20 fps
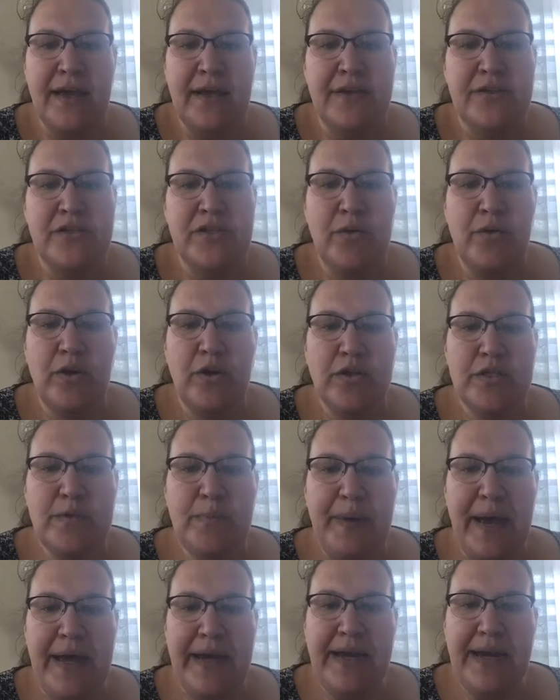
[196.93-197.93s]
So it'll
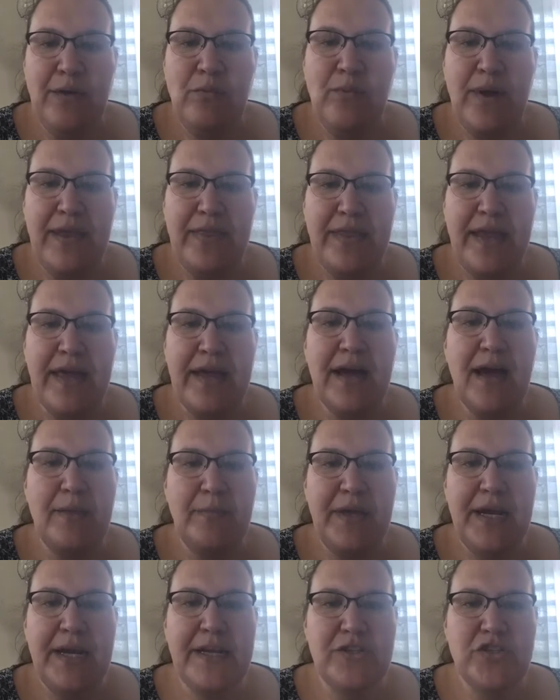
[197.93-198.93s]
depend on when they come
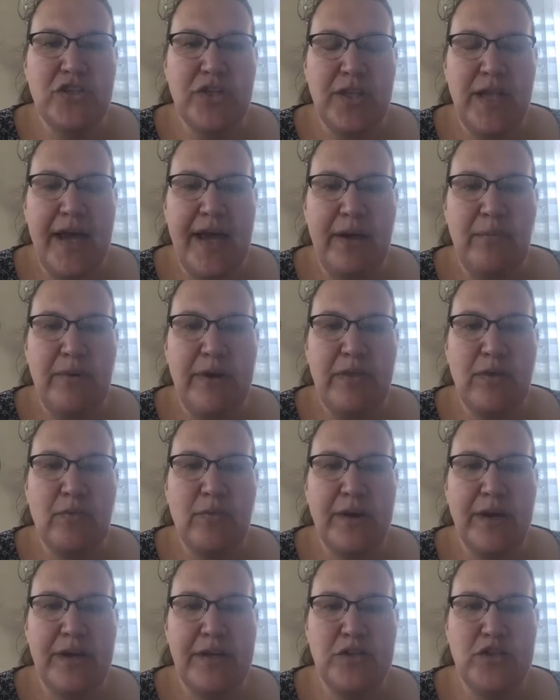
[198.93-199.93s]
in on July, whether
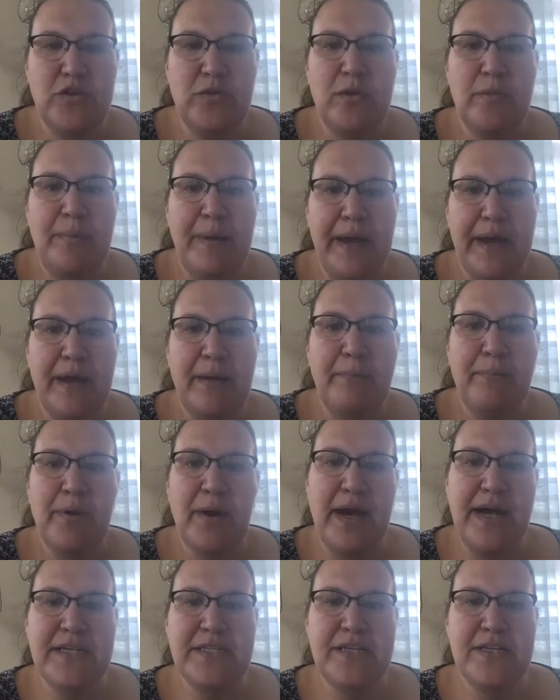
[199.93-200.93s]
we're going to do the pickup
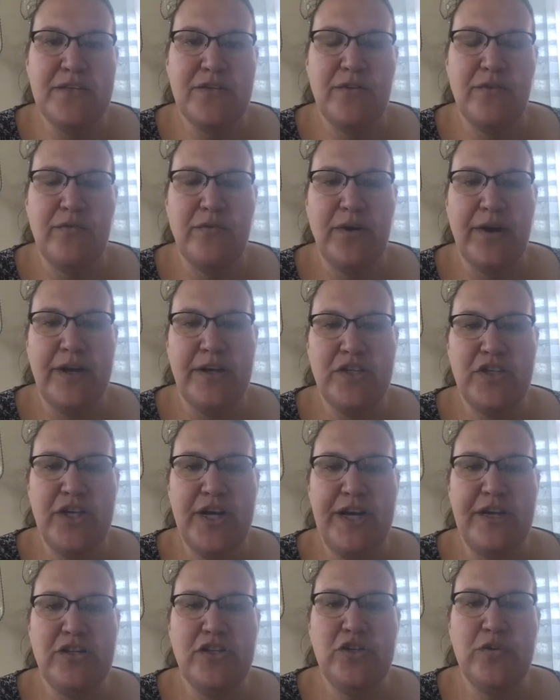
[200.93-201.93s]
process or if we're going to
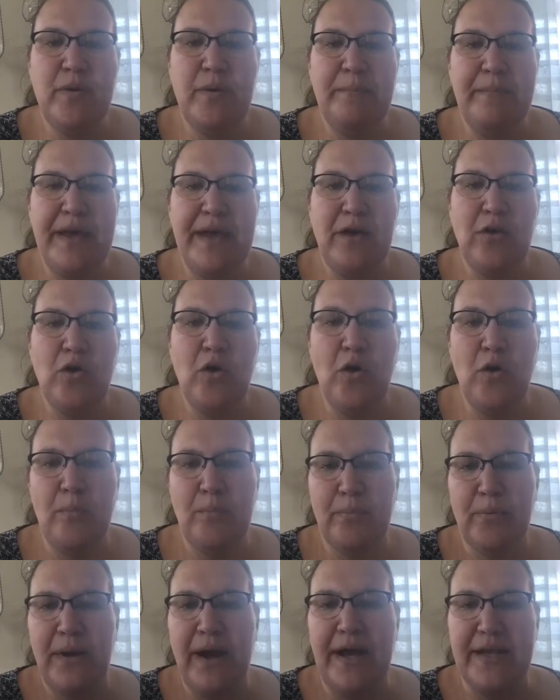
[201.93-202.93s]
change to a mail home
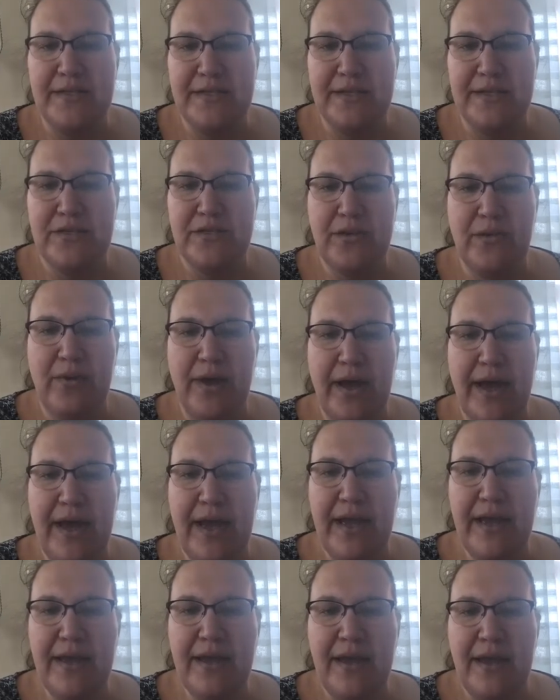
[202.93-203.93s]
process,
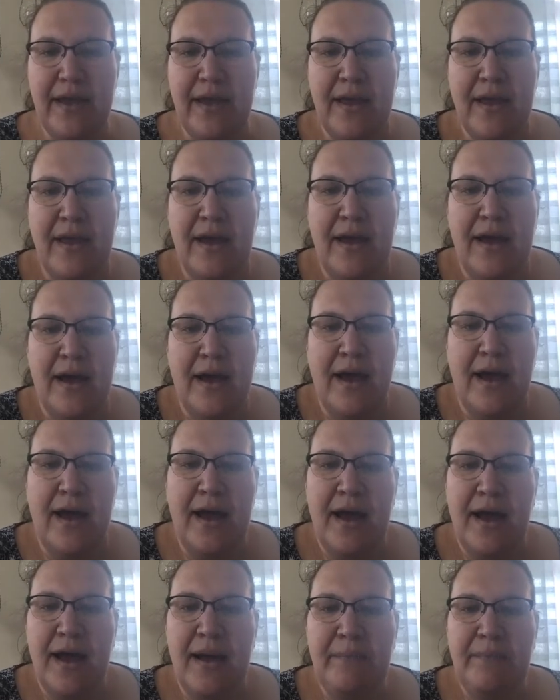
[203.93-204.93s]
okay?
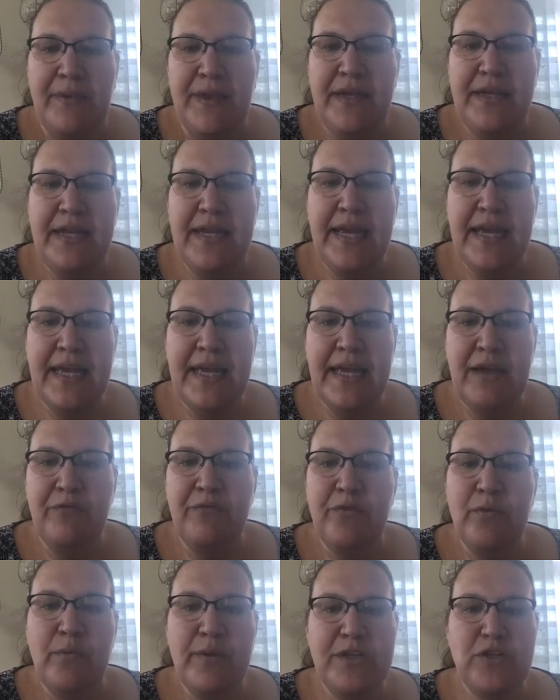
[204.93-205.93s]
Nikki,
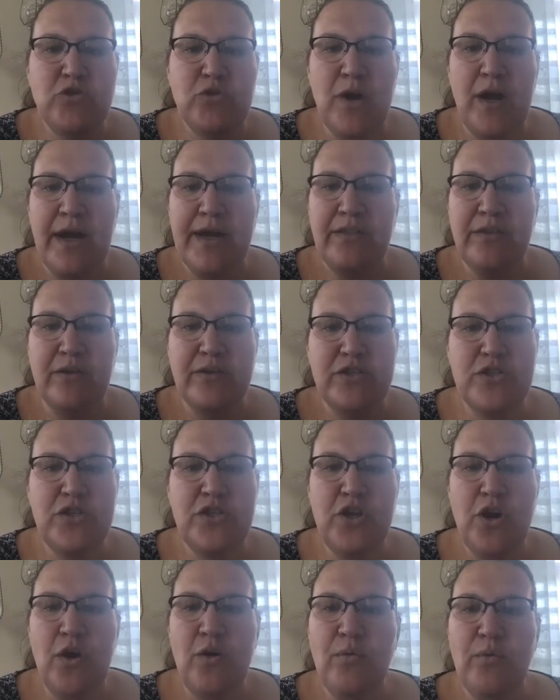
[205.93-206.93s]
for withdrawing, there's
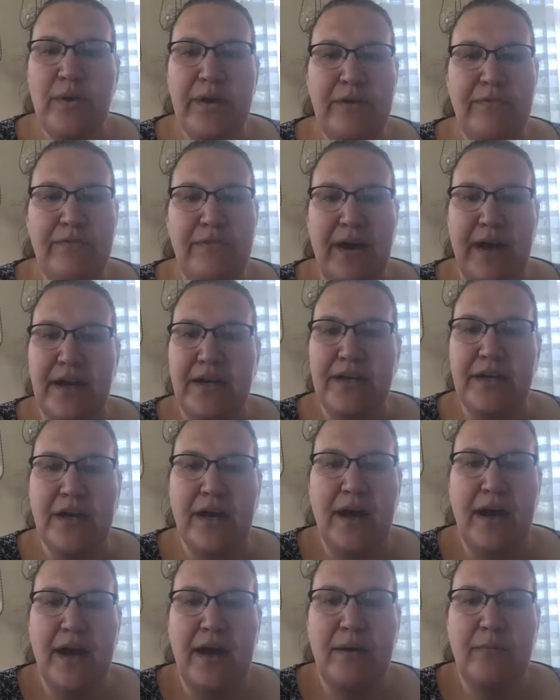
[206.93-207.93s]
no refund
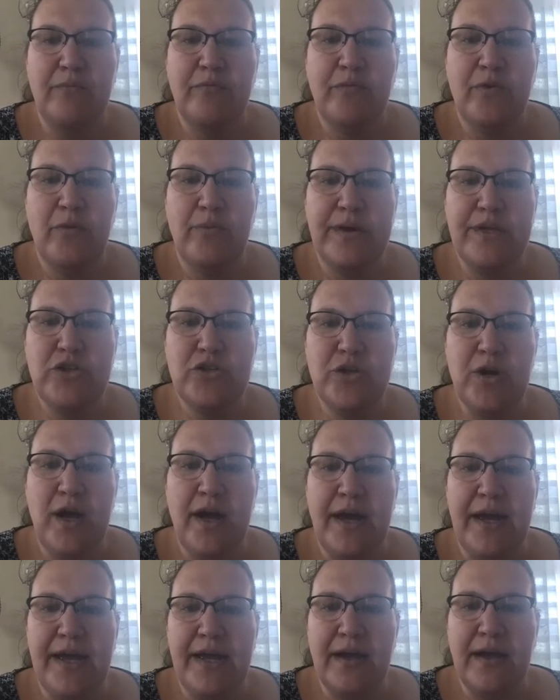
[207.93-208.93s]
for
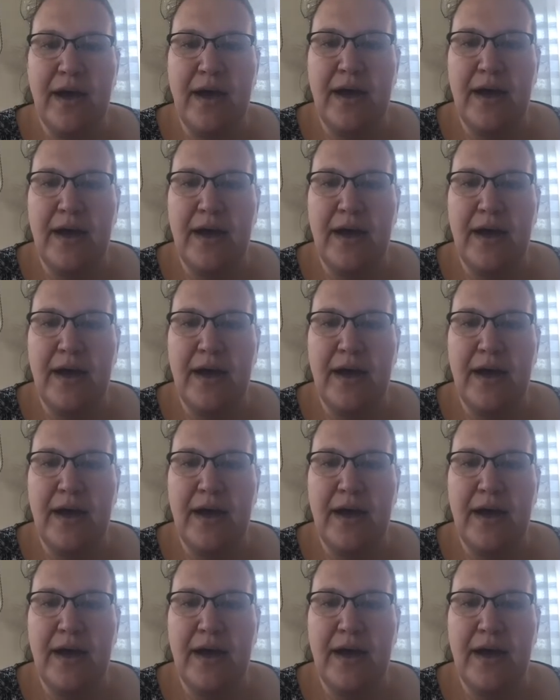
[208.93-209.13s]
withdrawing.